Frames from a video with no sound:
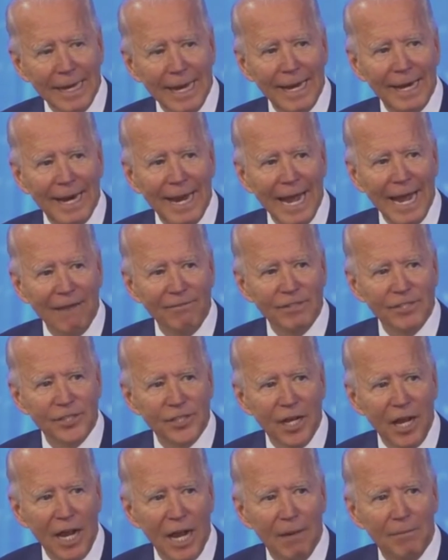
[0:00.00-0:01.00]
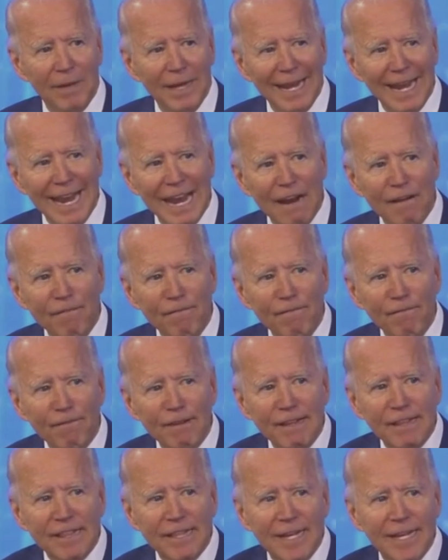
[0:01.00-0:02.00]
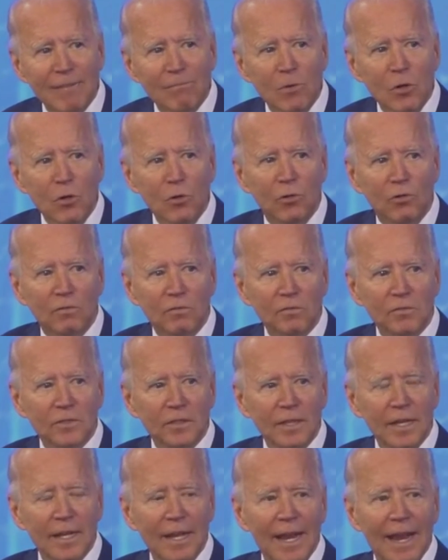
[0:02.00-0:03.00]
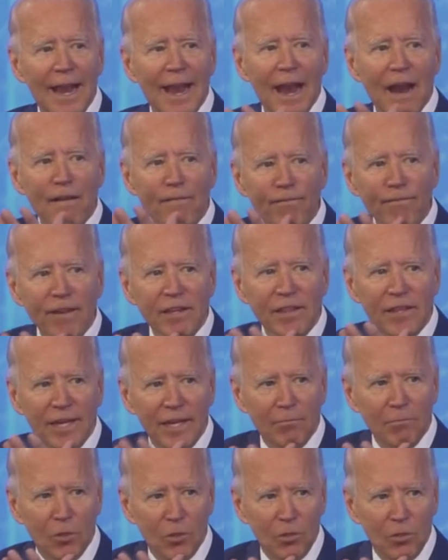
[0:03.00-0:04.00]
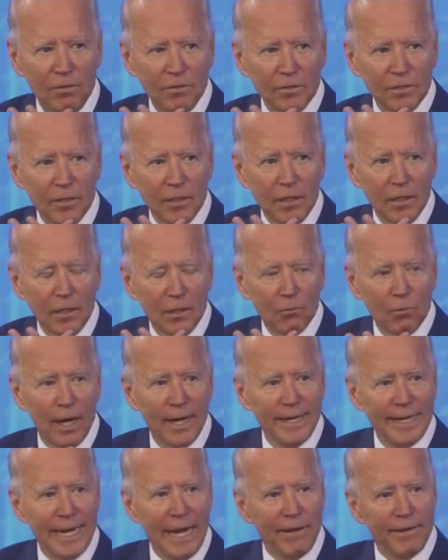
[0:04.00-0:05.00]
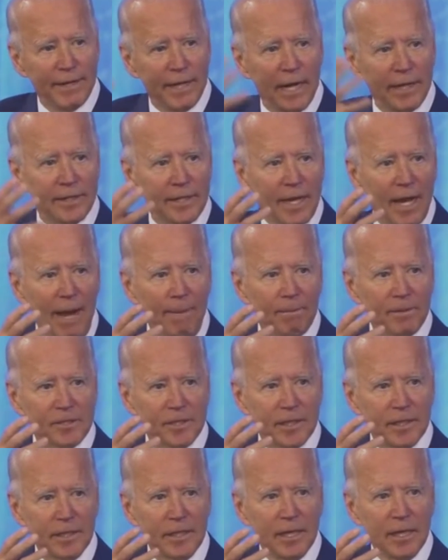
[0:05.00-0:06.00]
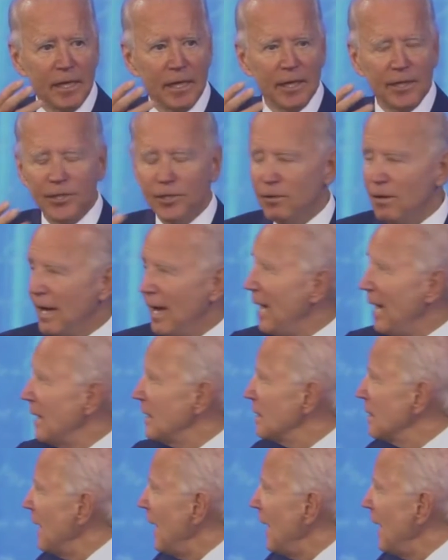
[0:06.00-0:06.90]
and have a job, everything moves. Everything moves. Right now, you got the opposite. You had